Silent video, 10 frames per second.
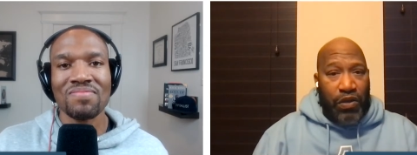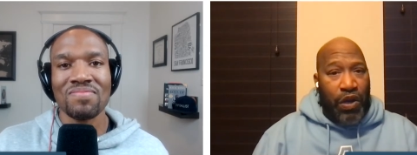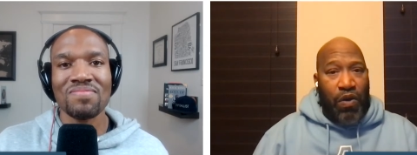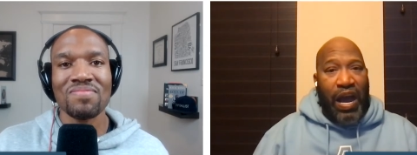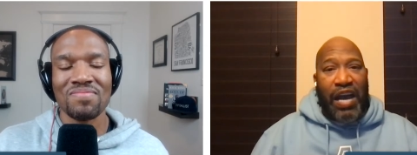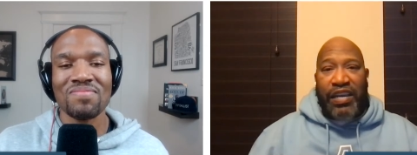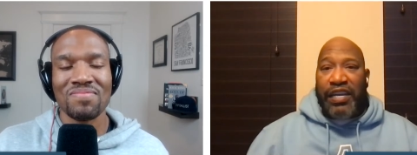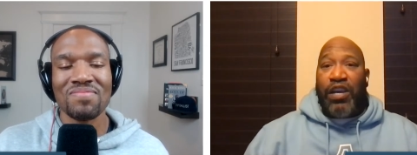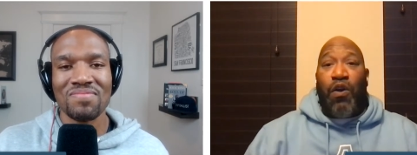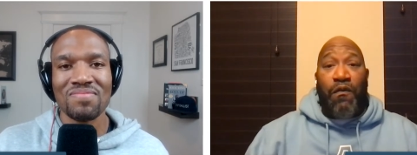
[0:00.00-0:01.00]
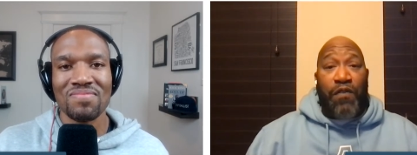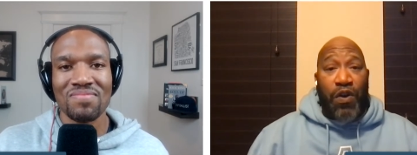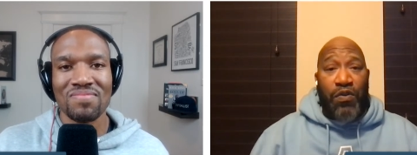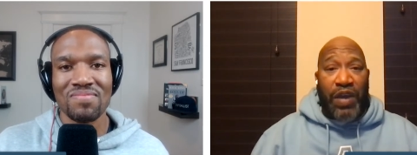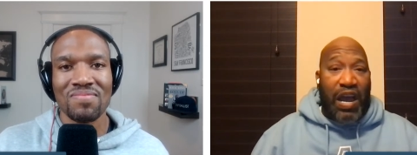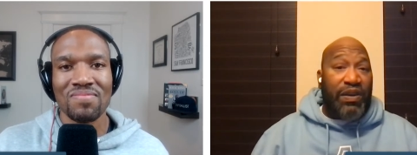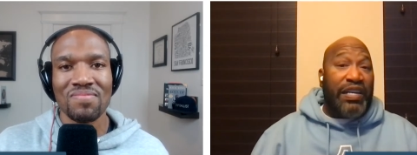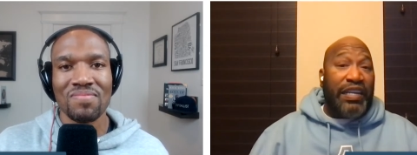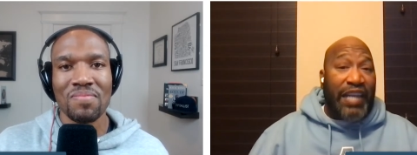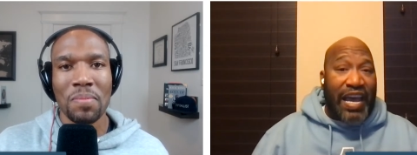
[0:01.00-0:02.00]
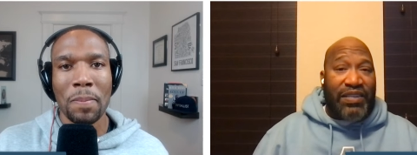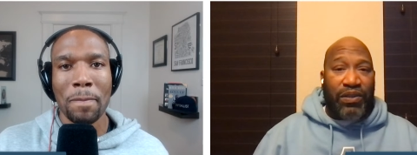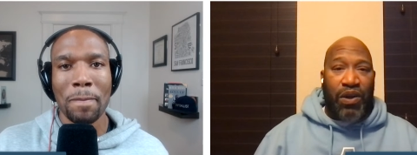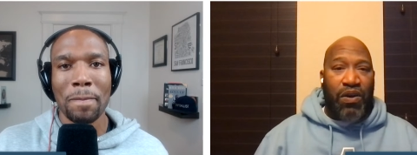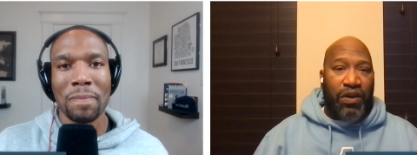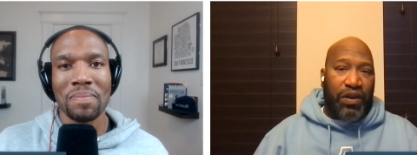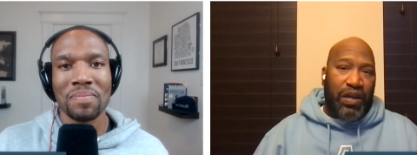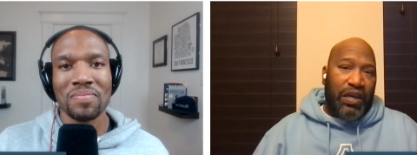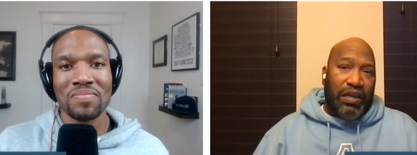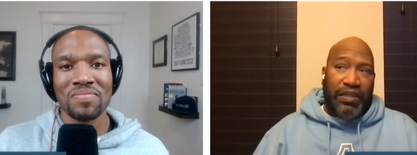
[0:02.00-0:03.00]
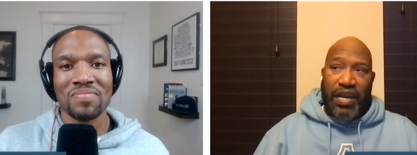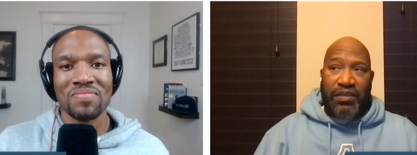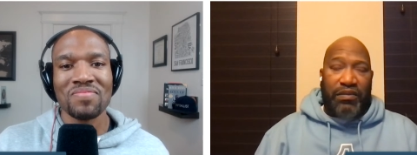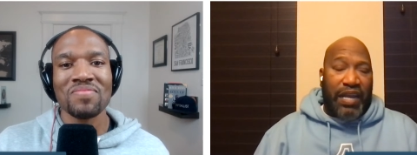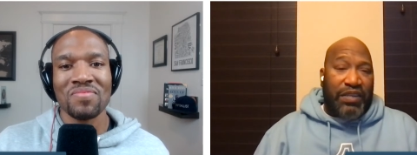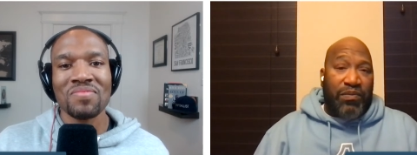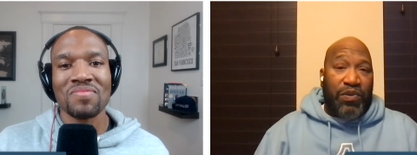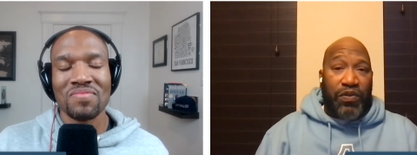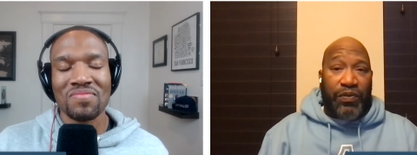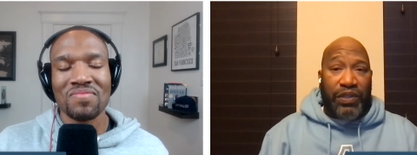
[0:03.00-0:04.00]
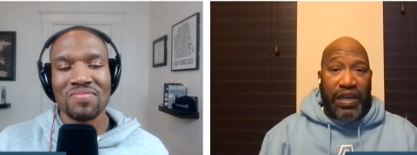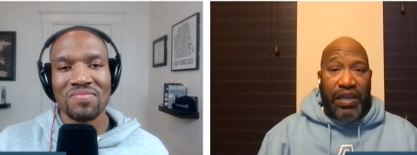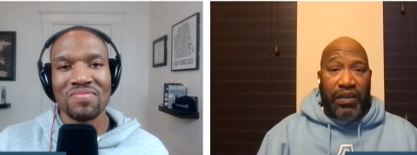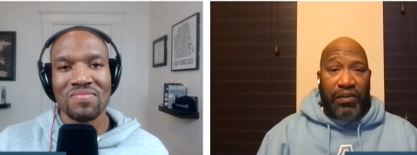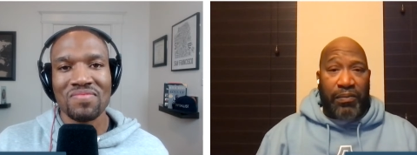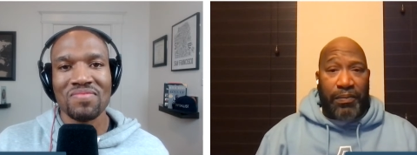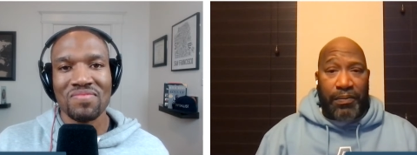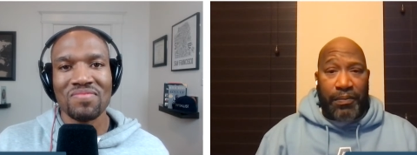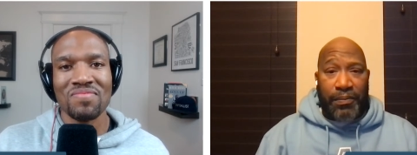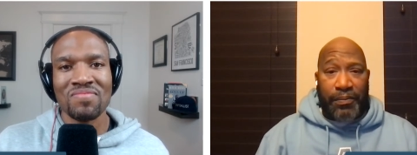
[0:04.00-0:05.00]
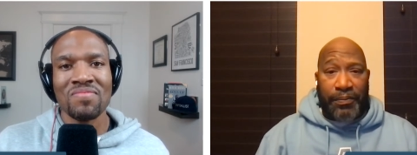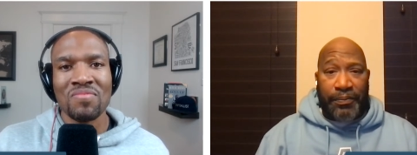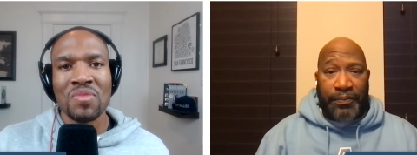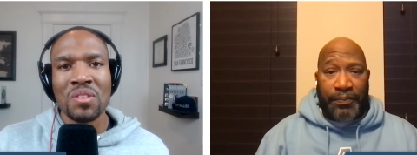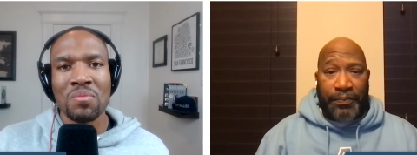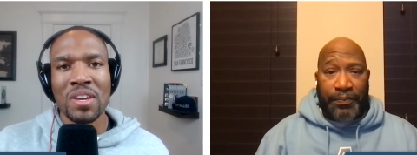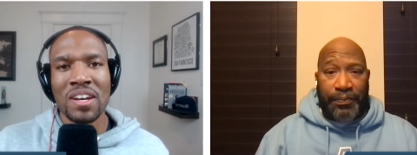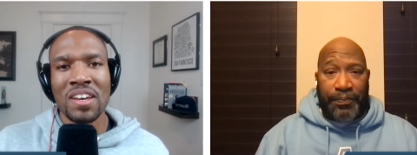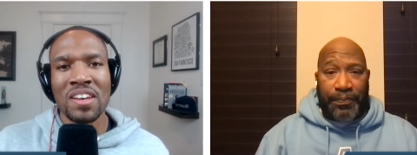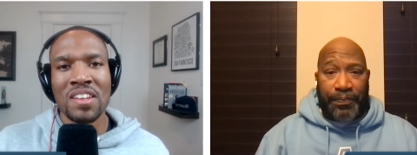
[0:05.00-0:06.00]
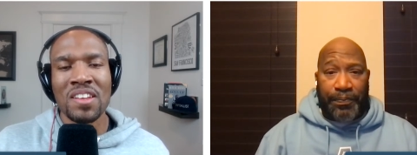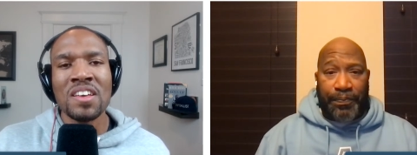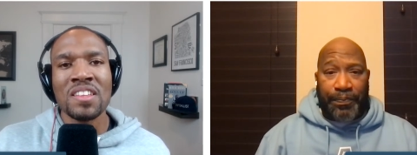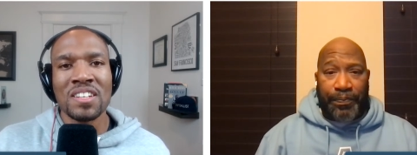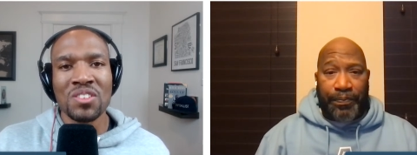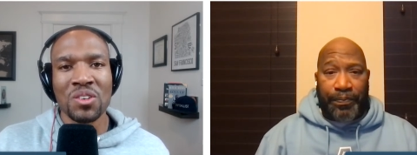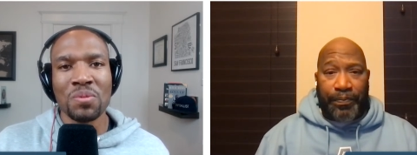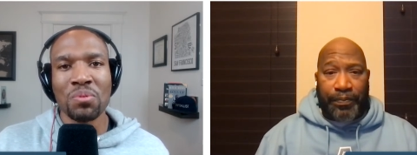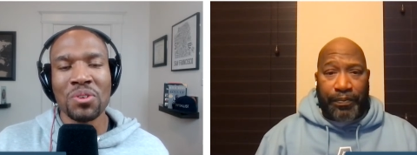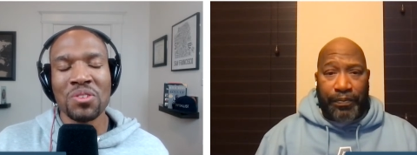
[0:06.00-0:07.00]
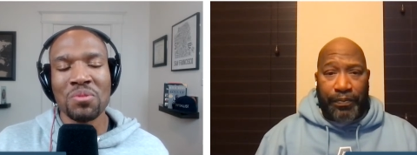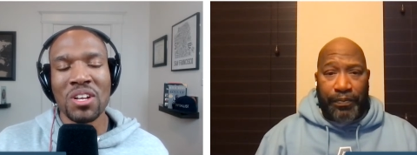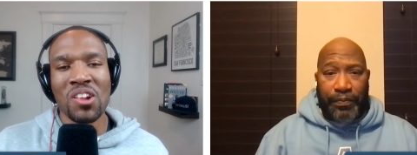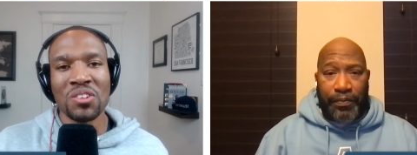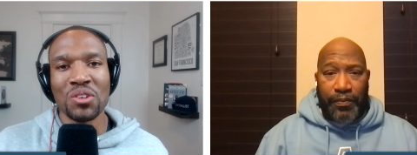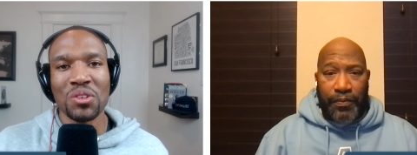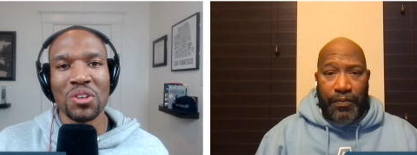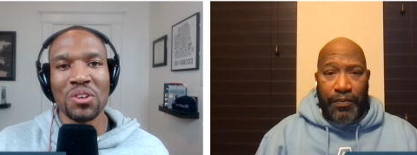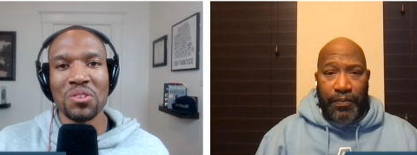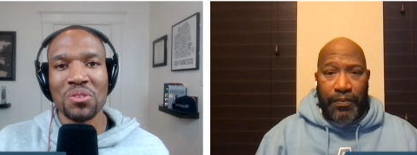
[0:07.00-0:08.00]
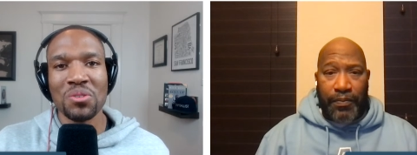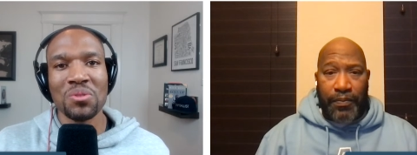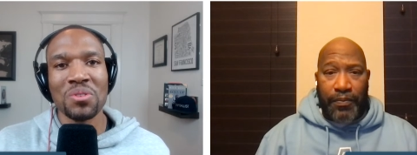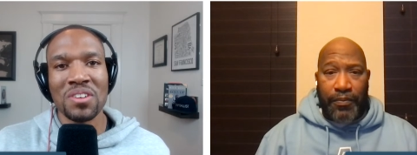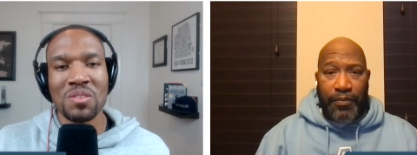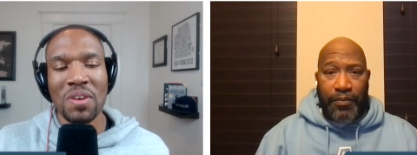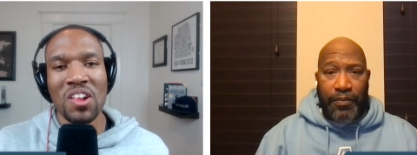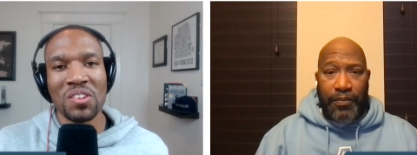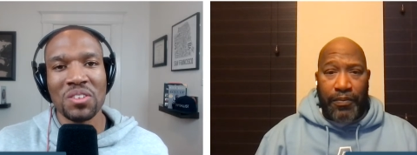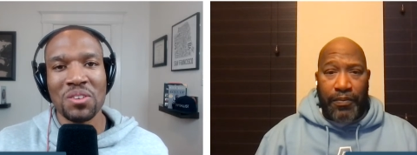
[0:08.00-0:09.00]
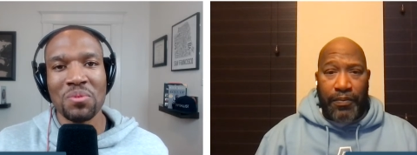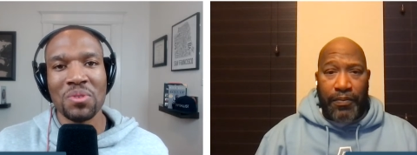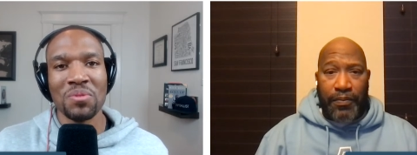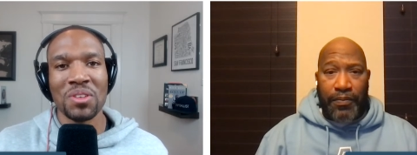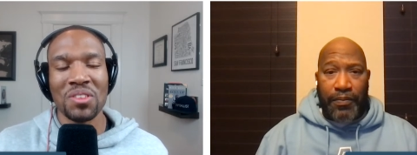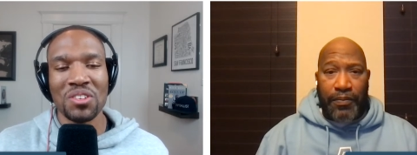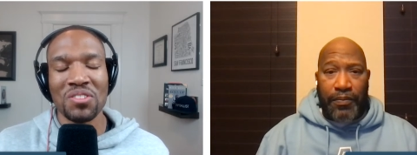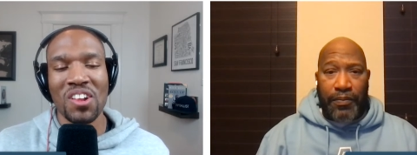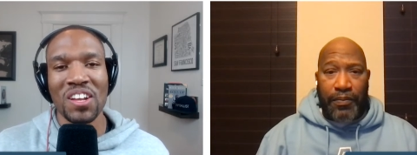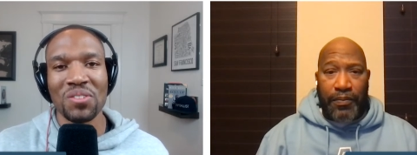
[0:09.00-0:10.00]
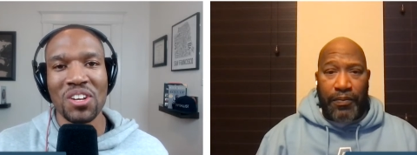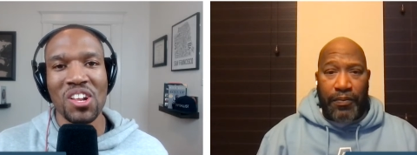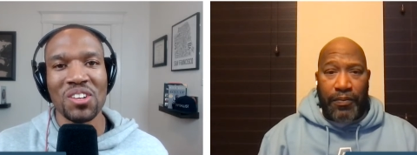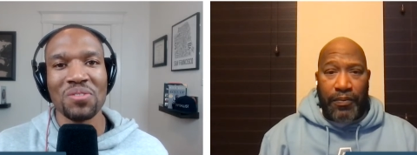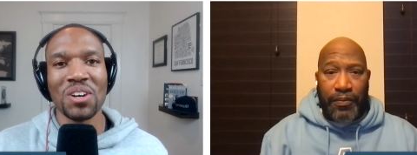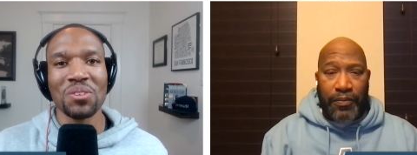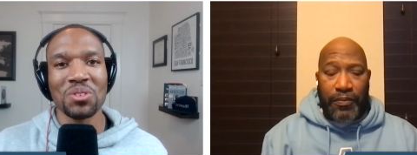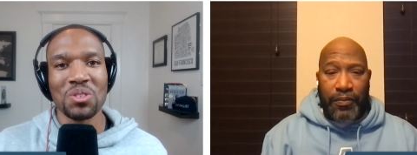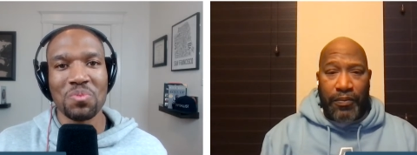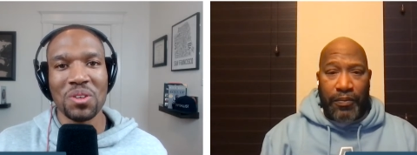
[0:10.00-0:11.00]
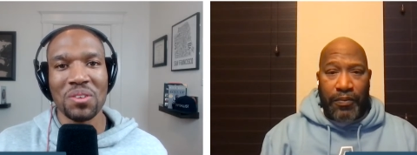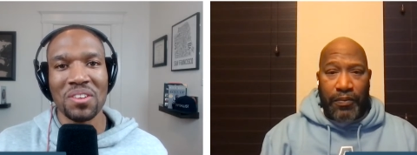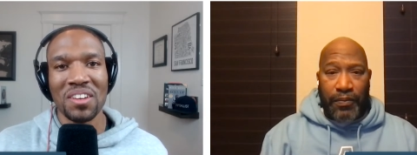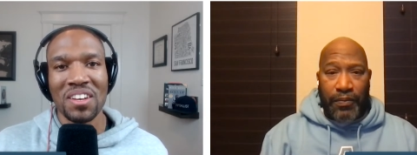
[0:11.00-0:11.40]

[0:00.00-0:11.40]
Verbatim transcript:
Speaker 1: You know, how can it go further? How can it last longer? That's a beautiful thing.
Speaker 2: Yeah, and that's a good point you mentioned earlier. You, especially within your generation, have always been